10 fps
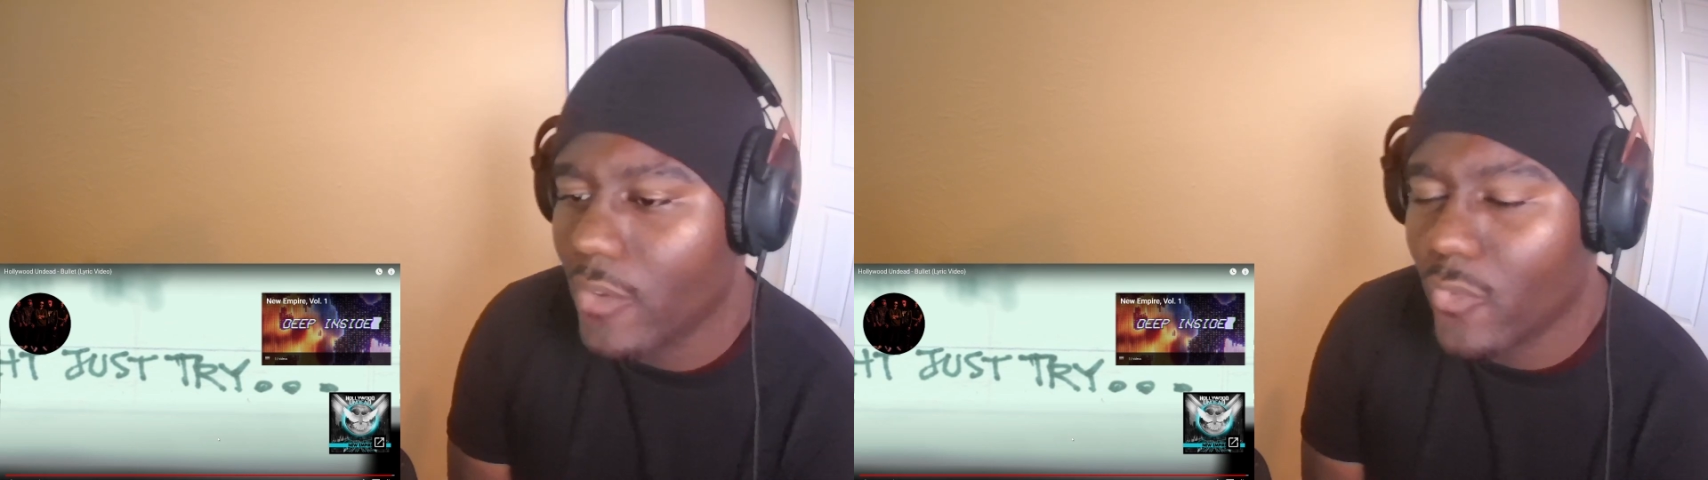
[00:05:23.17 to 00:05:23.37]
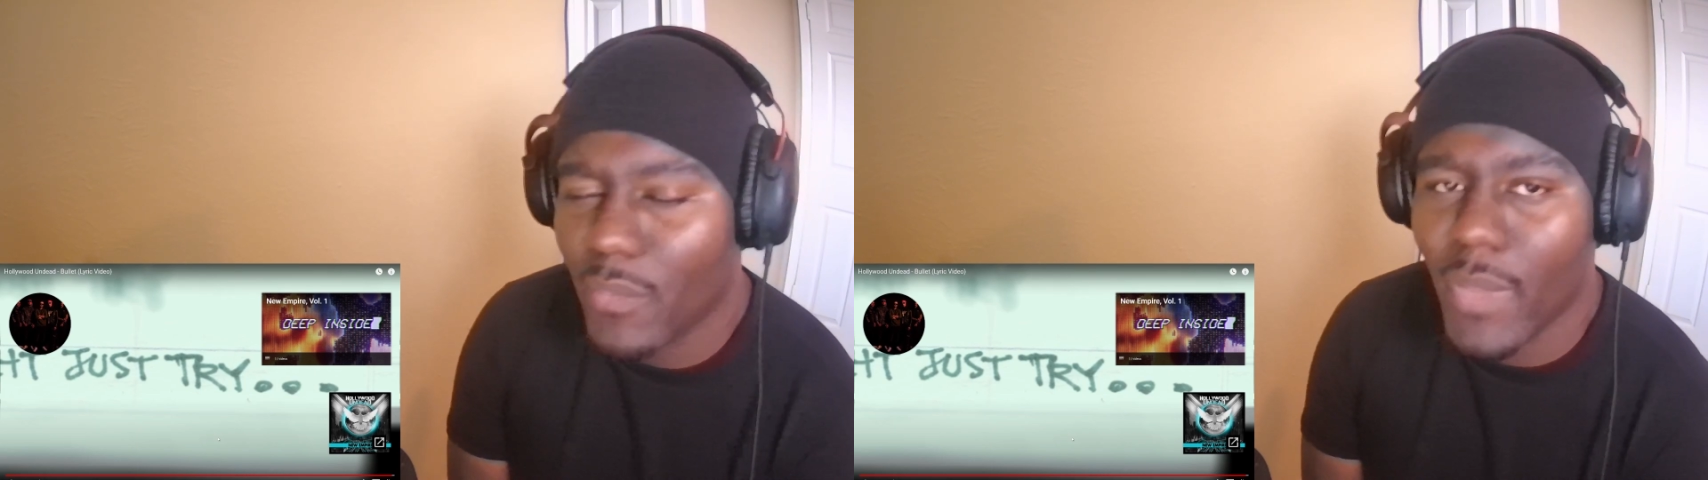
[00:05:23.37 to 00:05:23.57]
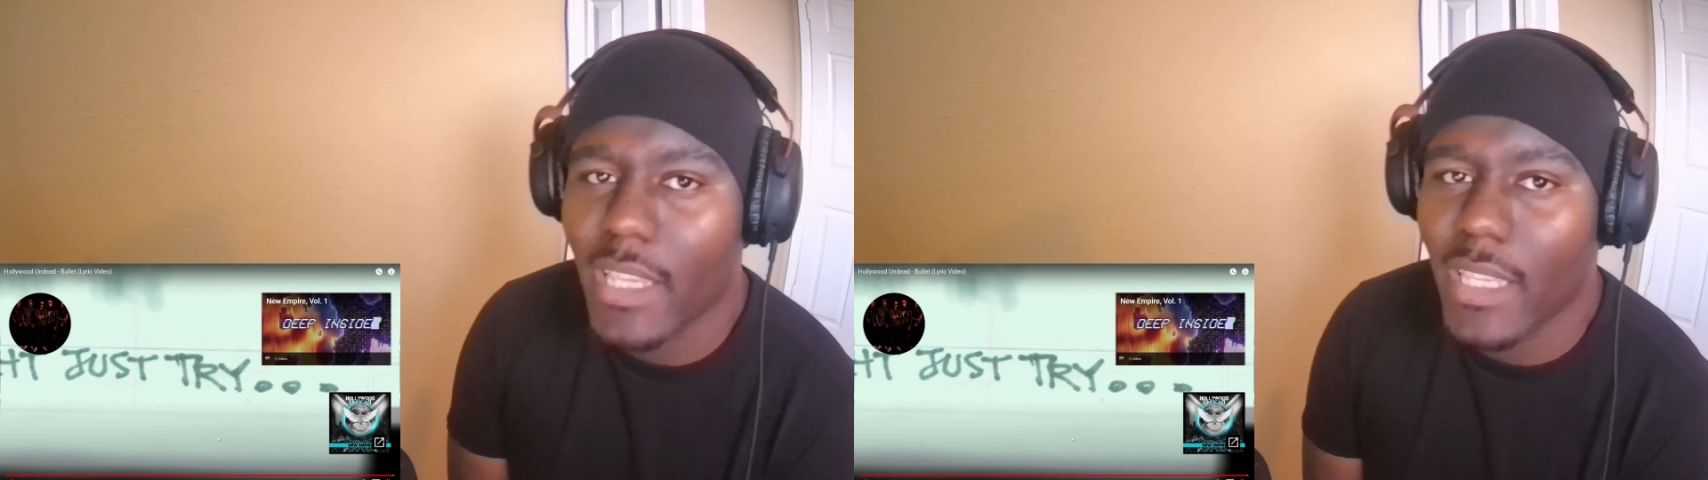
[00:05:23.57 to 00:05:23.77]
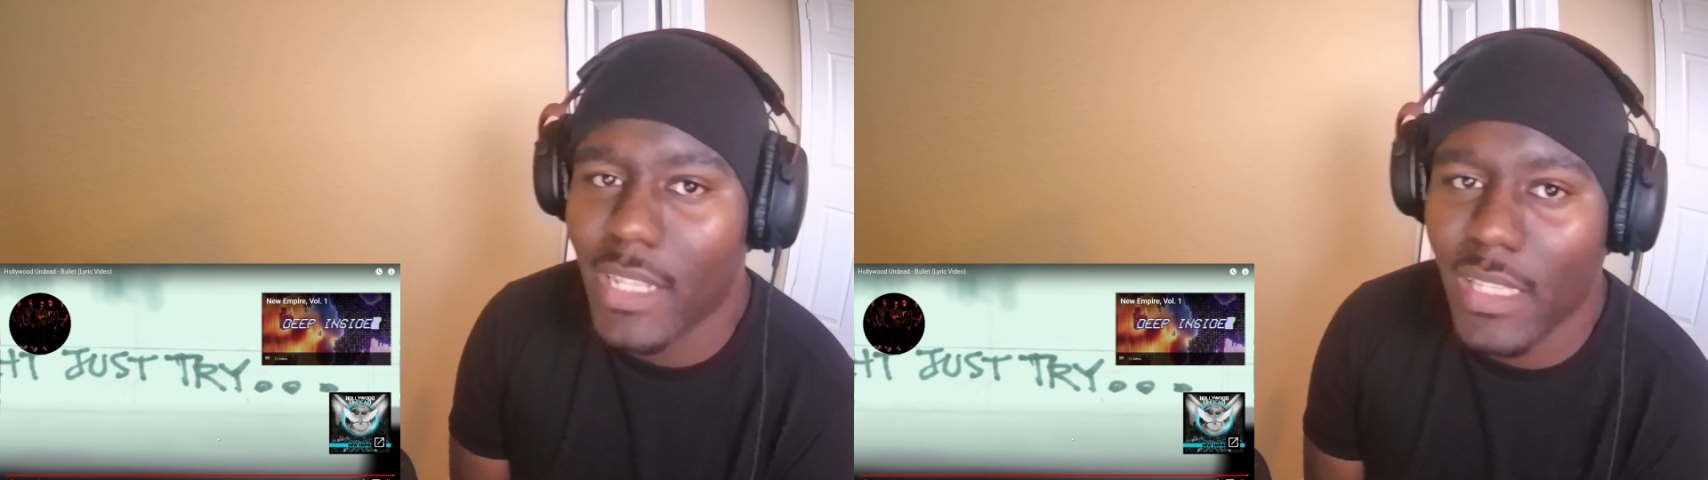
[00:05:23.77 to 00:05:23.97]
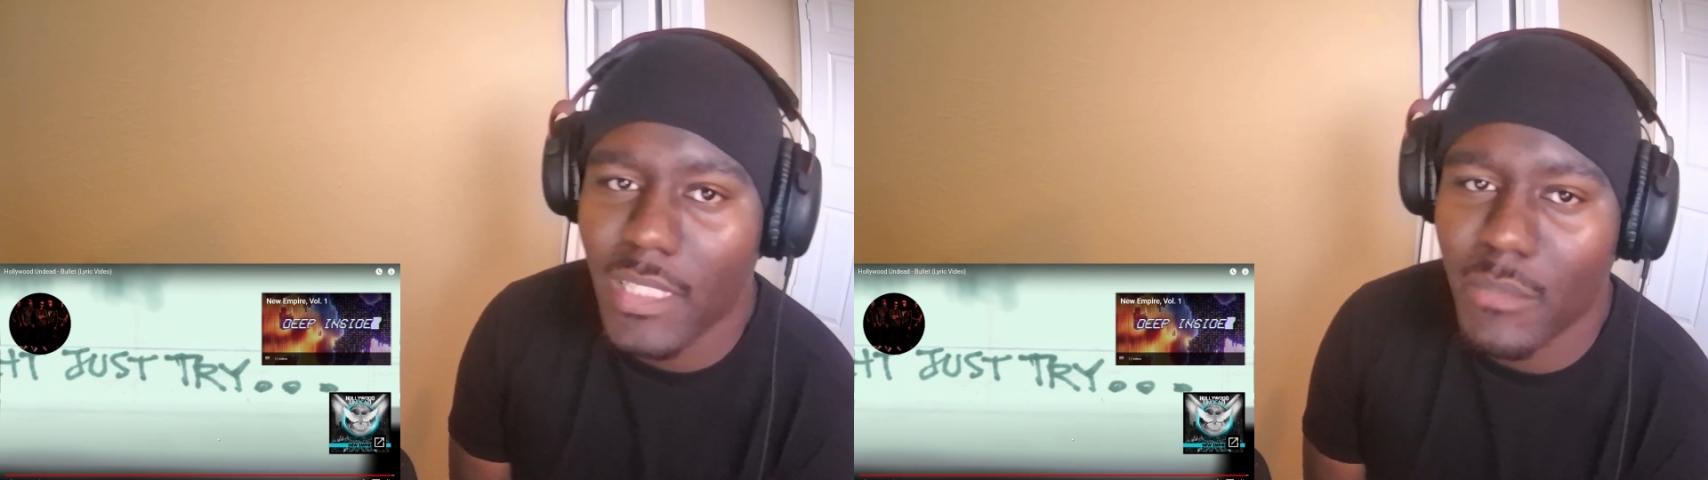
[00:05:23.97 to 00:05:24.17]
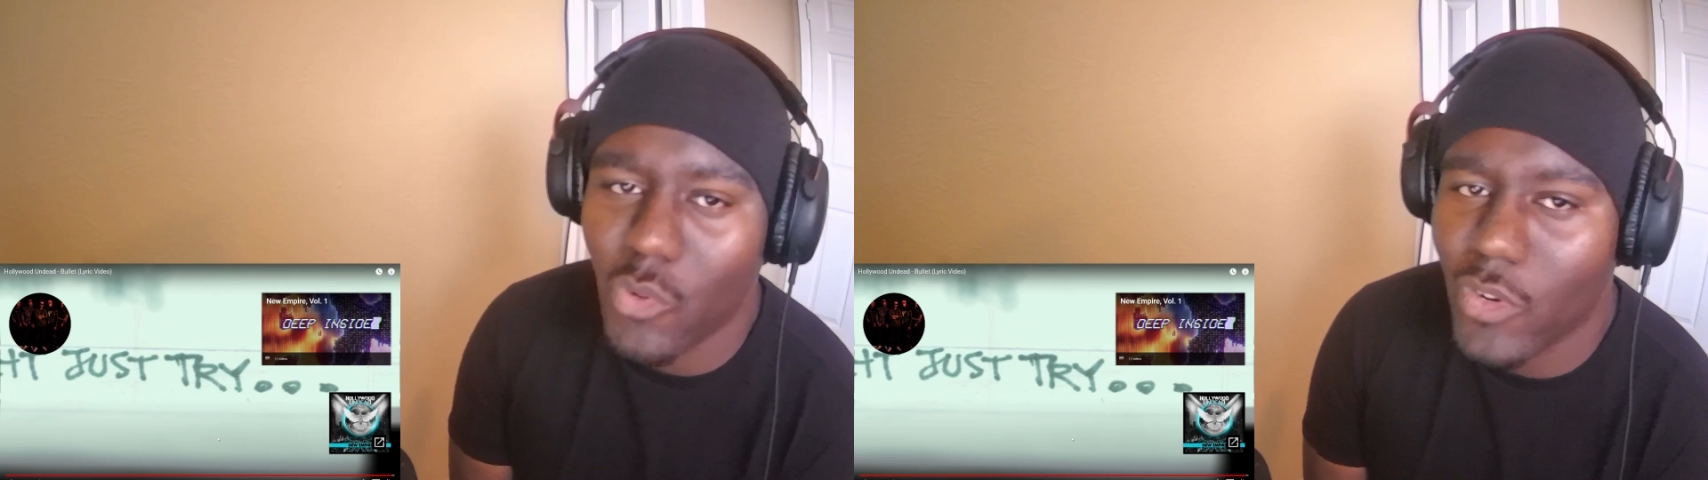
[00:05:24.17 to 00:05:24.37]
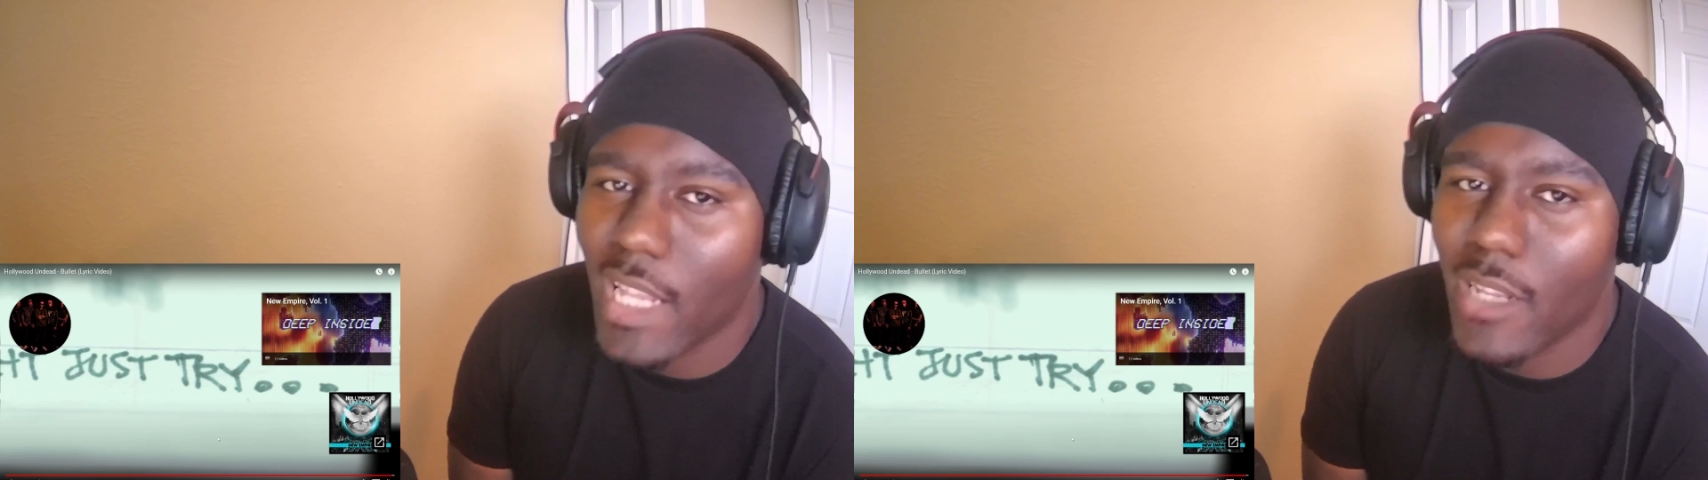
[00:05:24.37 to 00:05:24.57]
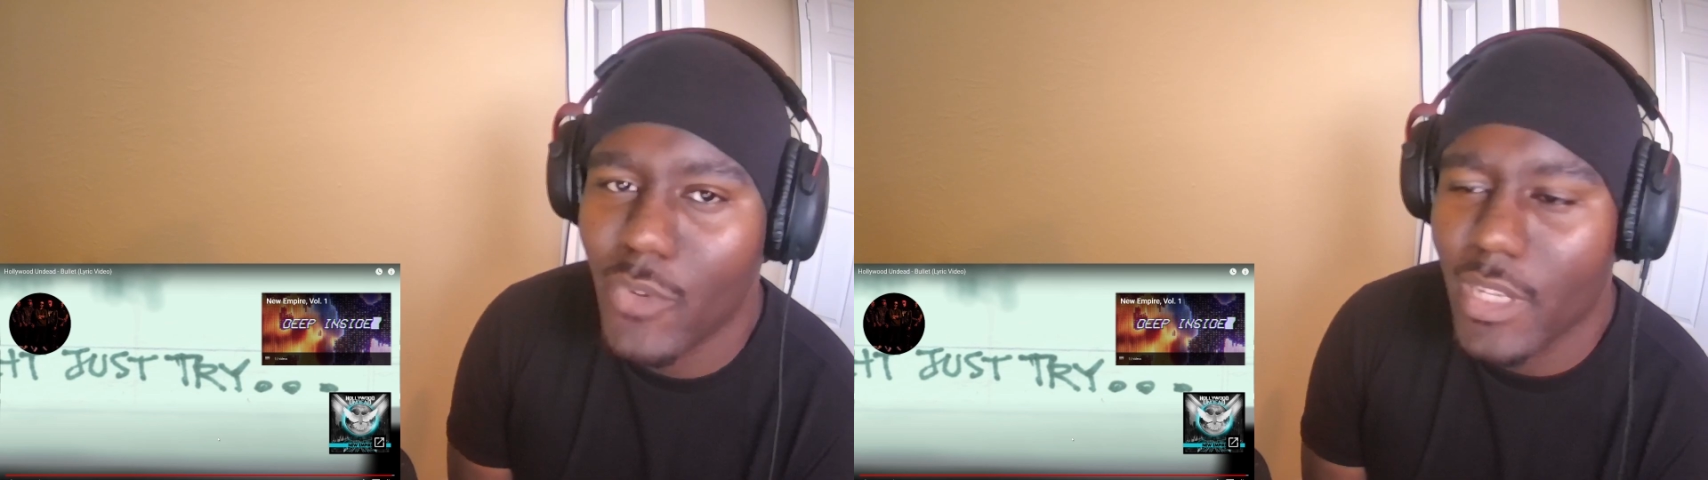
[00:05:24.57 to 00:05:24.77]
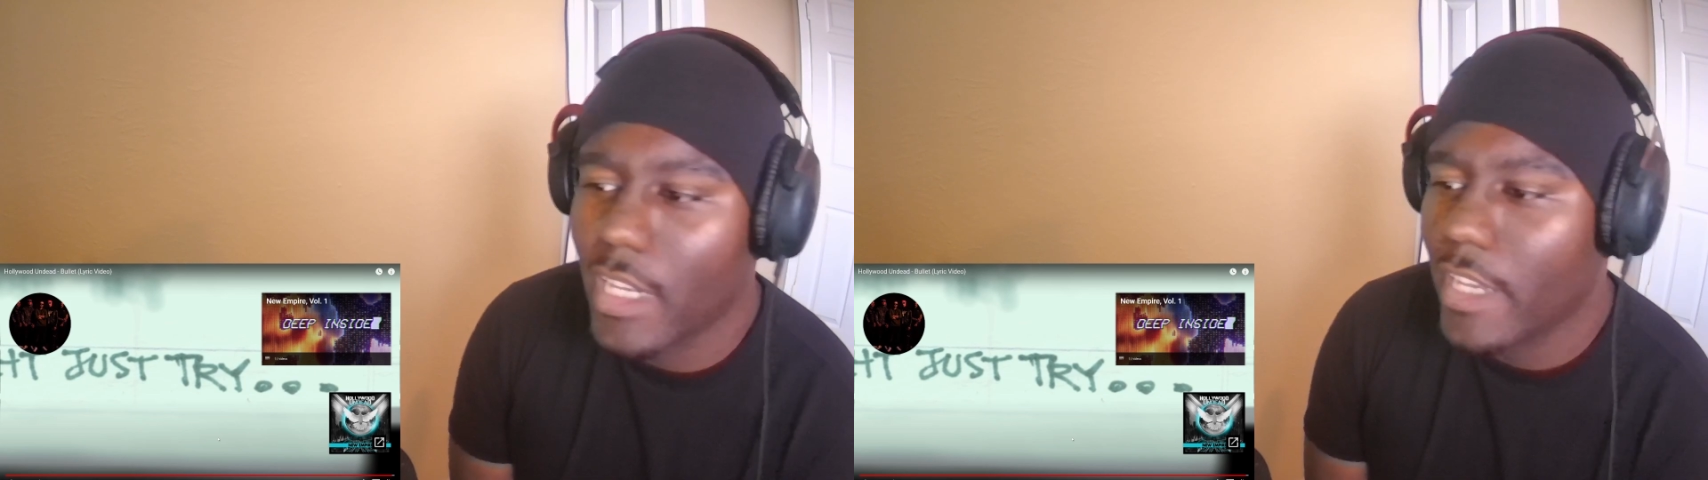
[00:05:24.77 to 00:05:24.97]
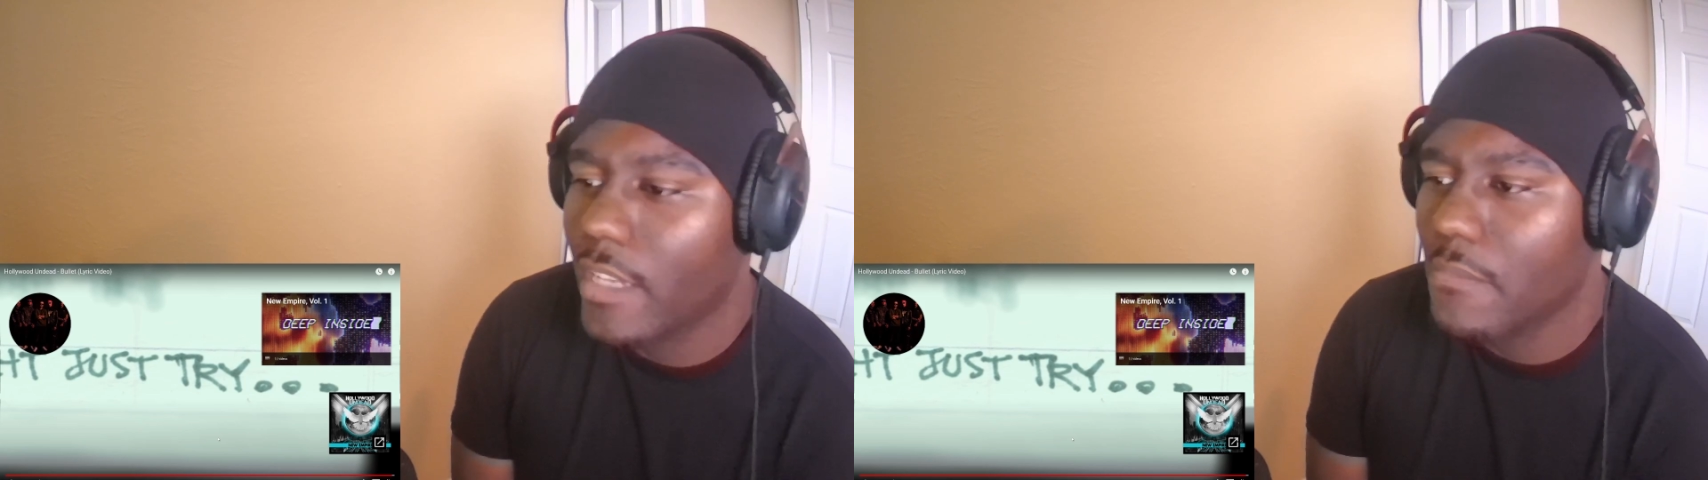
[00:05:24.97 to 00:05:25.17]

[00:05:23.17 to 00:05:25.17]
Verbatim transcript: We might get into some more Hollywood Undead.